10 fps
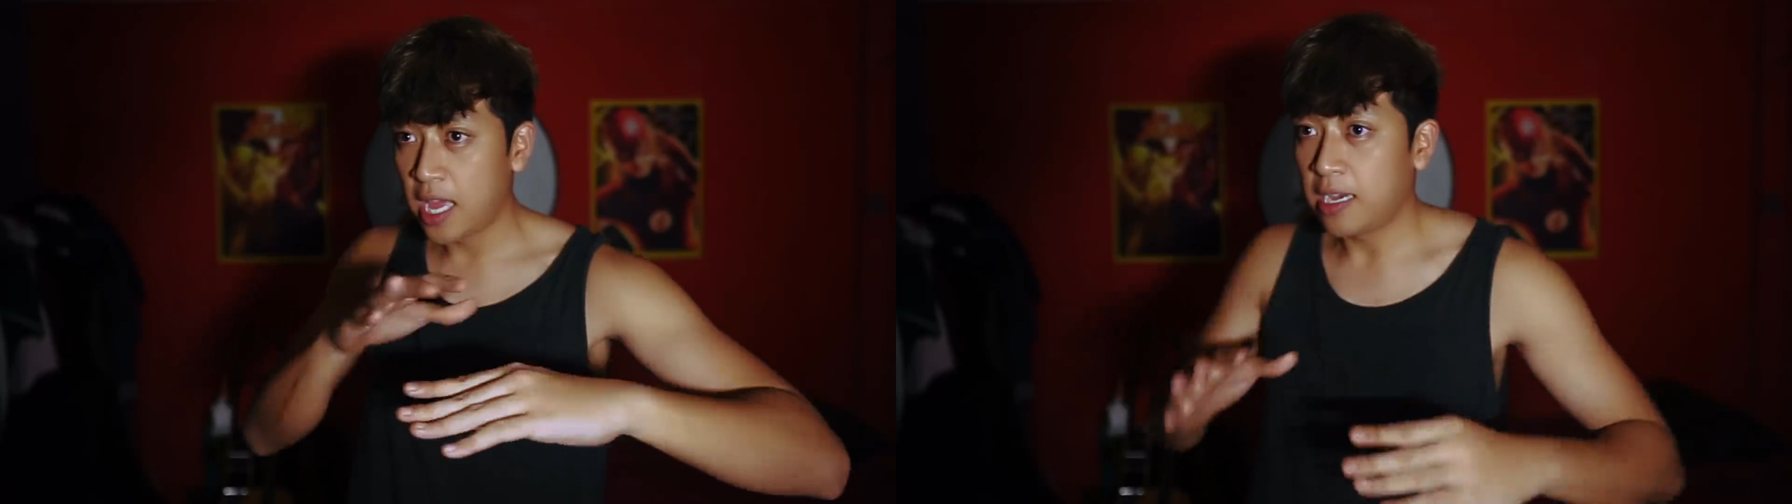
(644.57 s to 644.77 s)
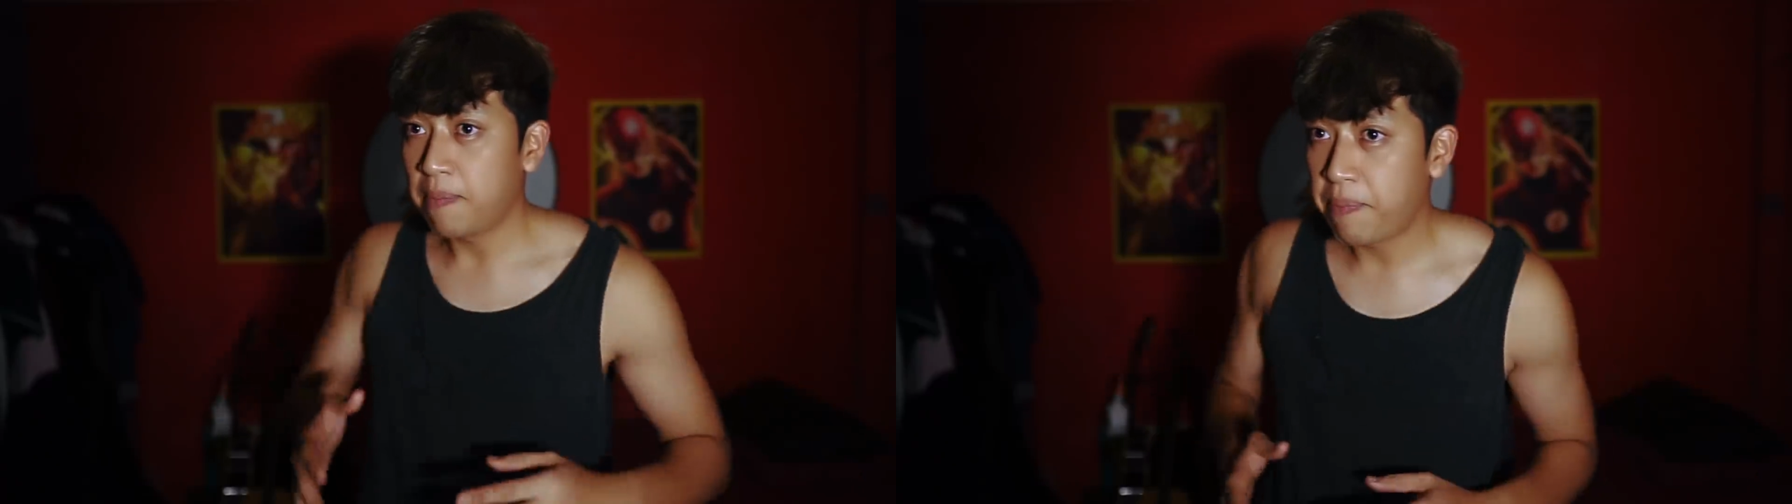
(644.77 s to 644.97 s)

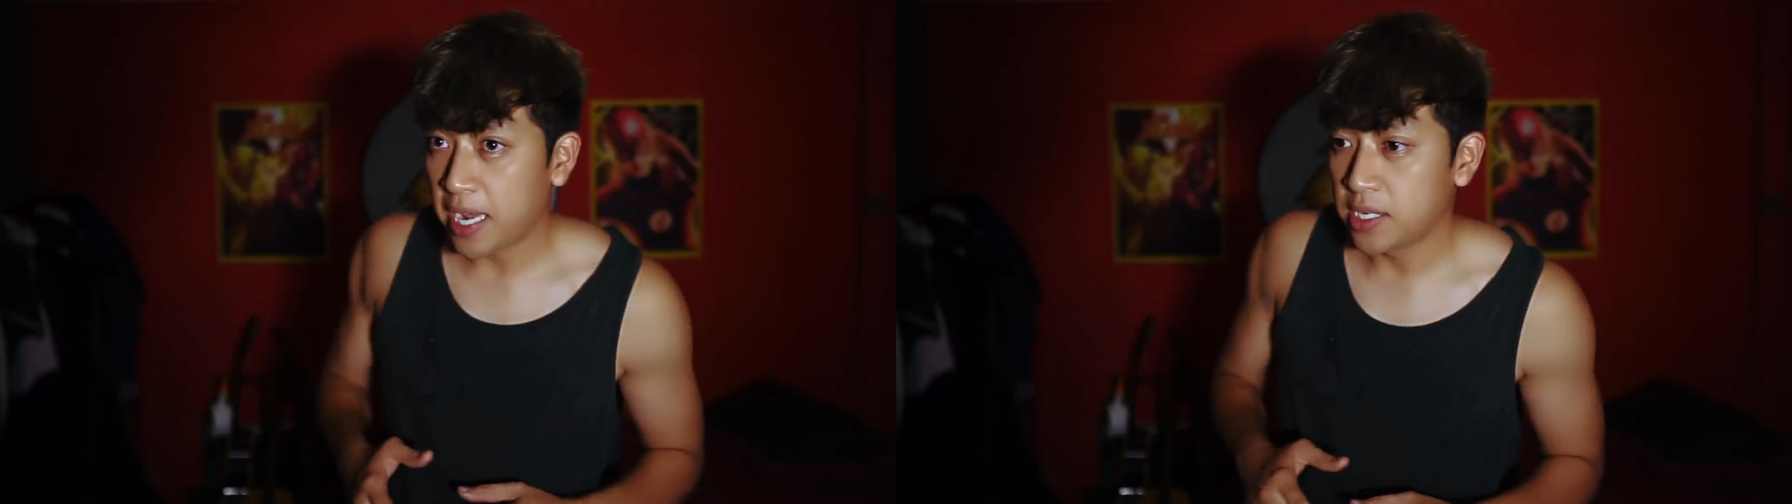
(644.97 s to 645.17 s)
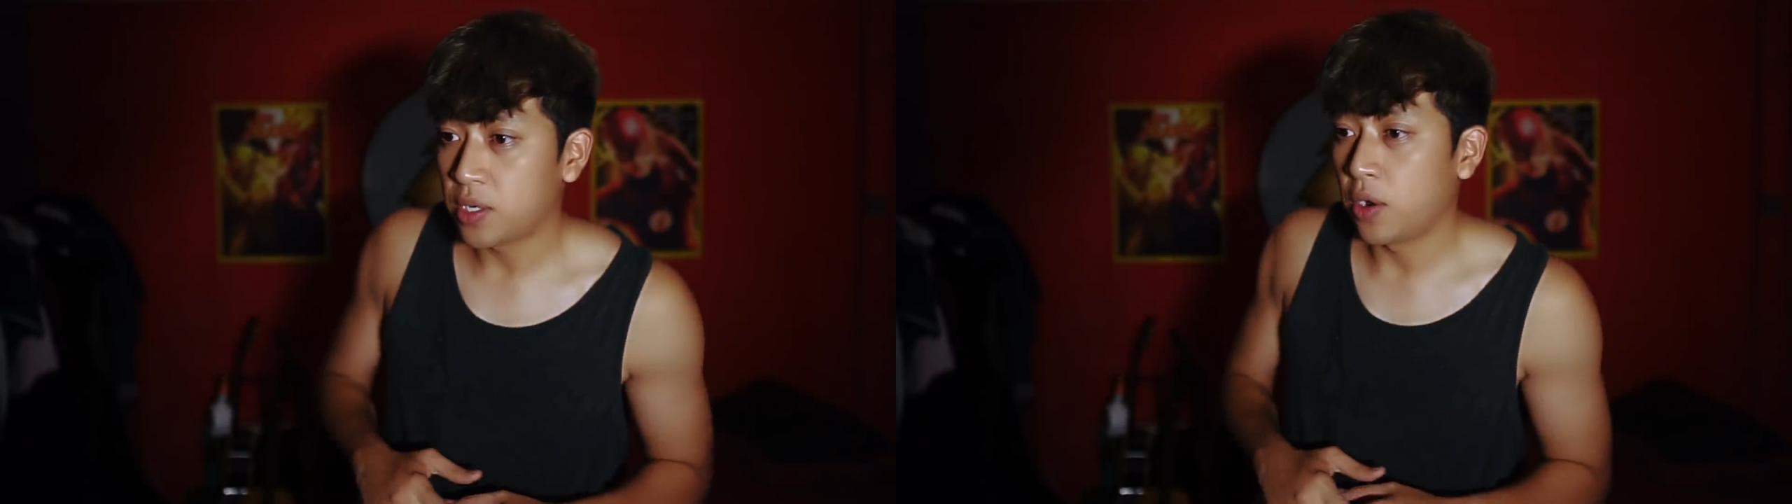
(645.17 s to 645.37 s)

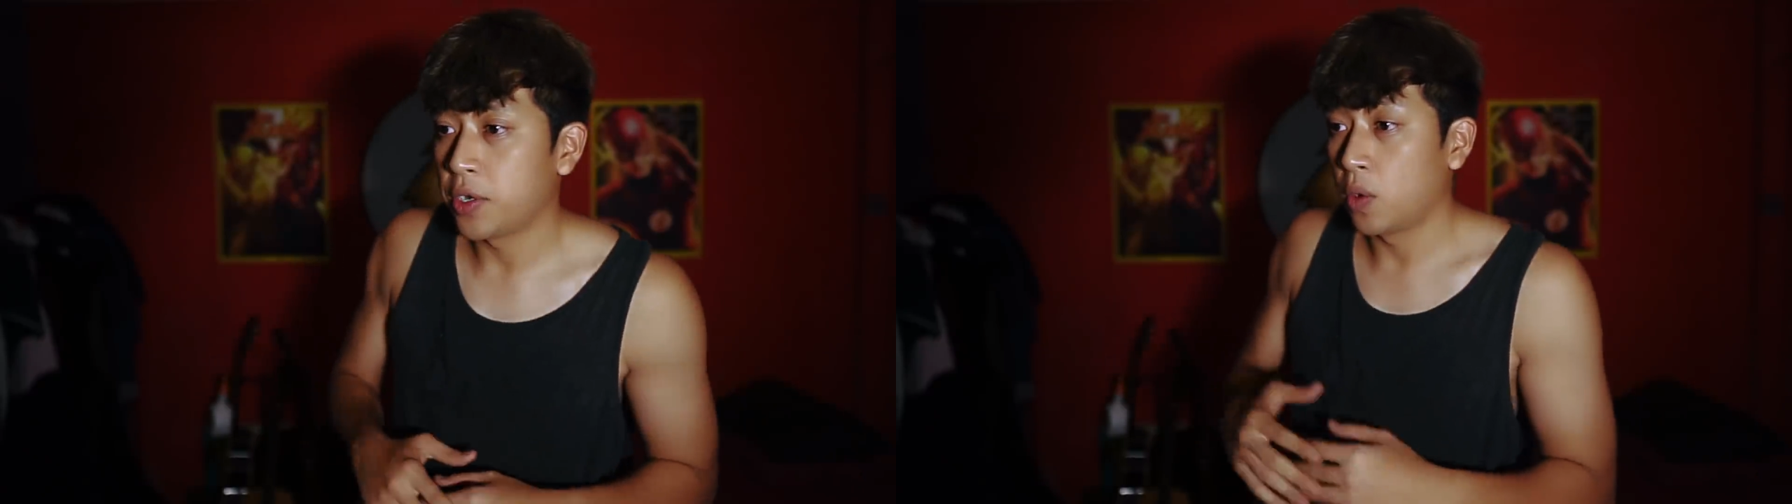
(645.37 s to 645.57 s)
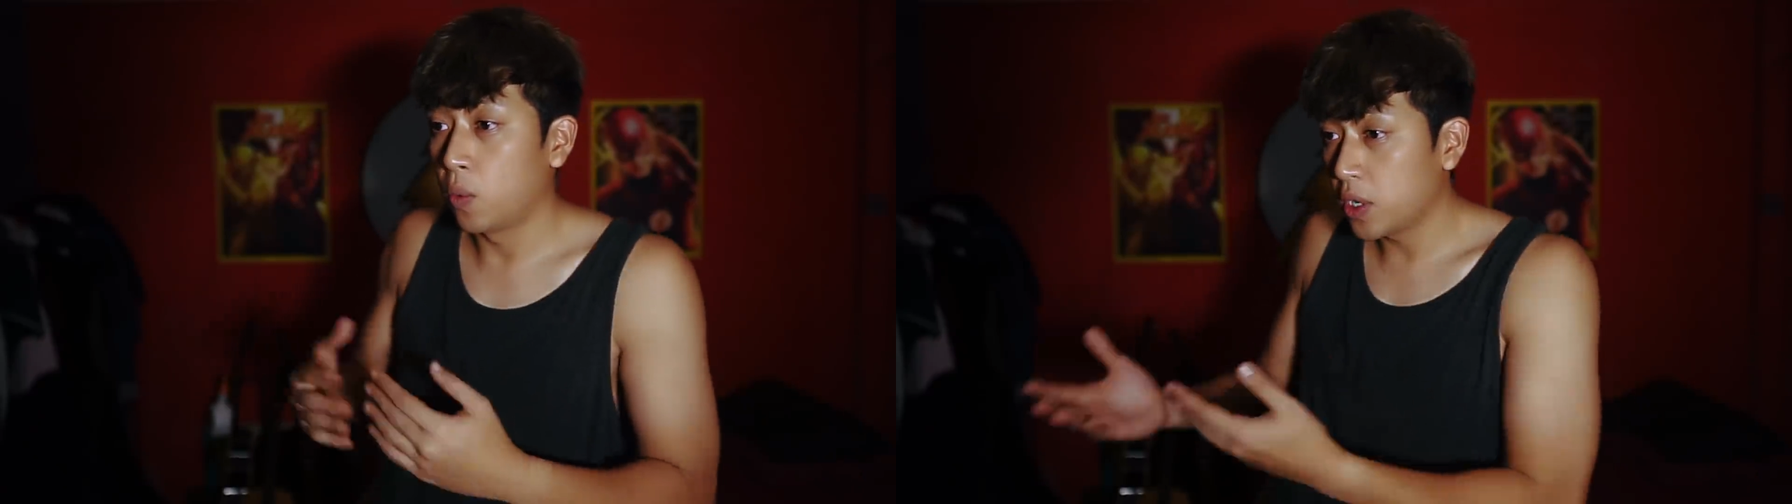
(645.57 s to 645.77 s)
depends
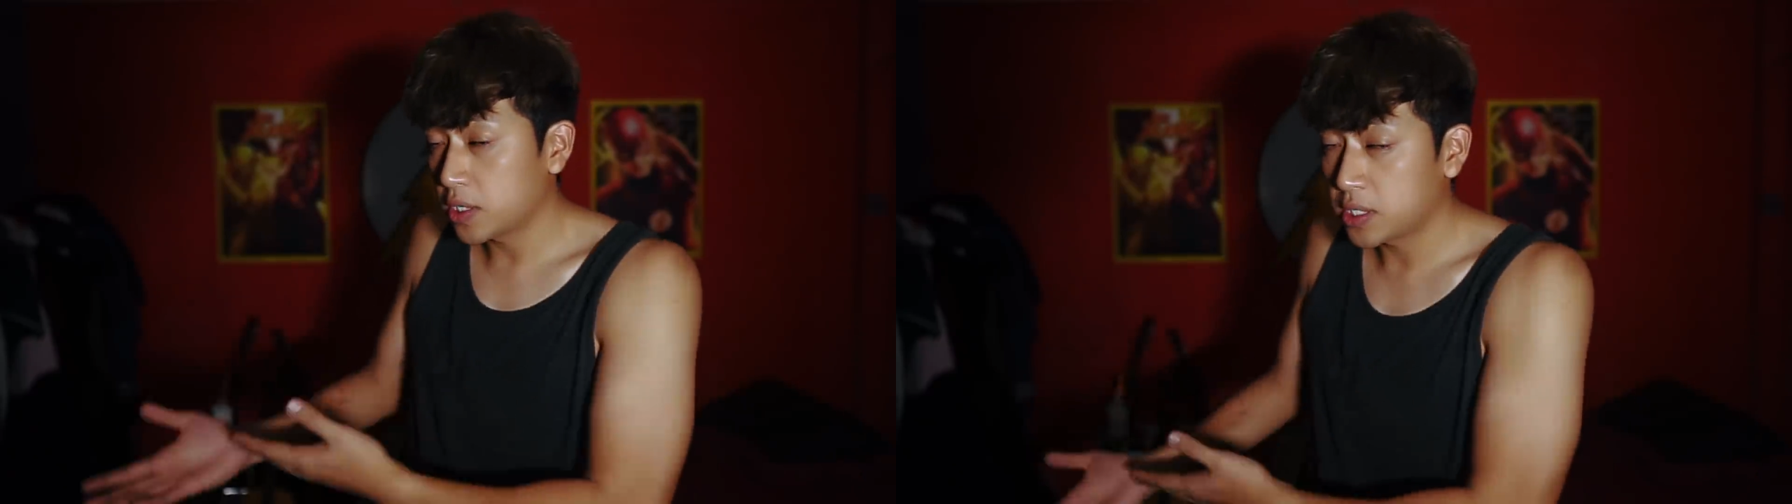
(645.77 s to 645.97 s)
on your work